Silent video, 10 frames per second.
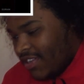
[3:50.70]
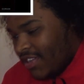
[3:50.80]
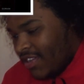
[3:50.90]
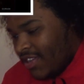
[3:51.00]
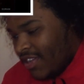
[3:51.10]

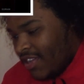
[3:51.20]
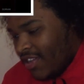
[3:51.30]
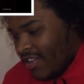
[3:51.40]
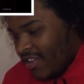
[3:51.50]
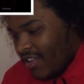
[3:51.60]

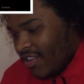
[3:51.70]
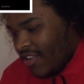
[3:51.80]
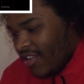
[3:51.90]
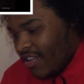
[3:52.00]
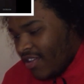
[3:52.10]

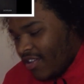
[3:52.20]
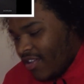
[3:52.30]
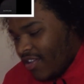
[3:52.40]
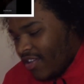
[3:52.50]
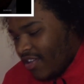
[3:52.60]

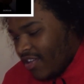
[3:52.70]
(silence)